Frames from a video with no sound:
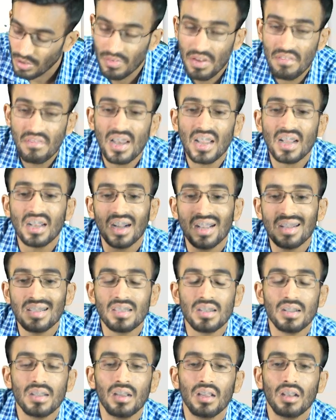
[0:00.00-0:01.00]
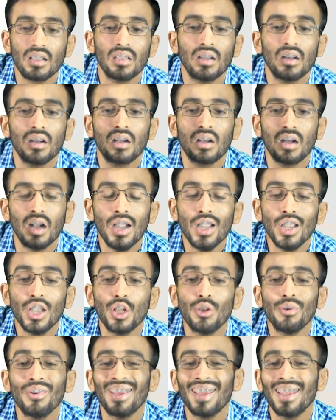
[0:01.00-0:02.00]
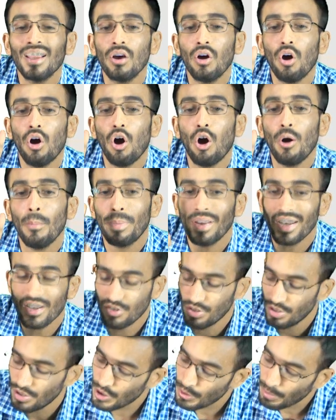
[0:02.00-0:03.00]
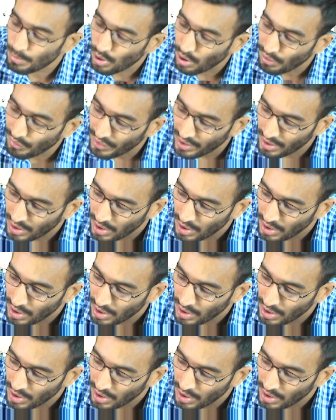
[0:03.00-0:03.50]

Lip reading: we will consider the continuing operations profit.